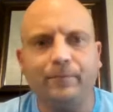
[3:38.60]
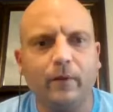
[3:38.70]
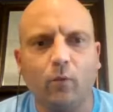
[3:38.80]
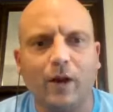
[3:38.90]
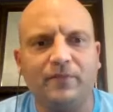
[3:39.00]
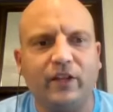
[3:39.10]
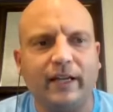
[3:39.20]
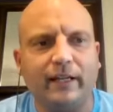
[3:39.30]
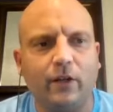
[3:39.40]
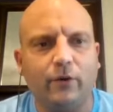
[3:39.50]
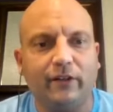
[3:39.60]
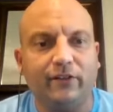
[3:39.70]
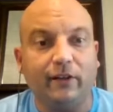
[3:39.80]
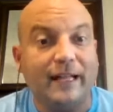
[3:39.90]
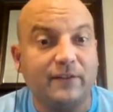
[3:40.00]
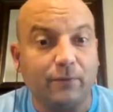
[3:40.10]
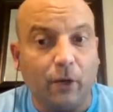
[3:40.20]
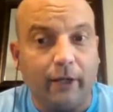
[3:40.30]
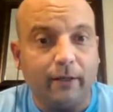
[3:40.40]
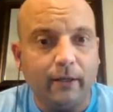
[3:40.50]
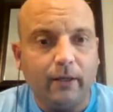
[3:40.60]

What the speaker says: website known as Let's Run,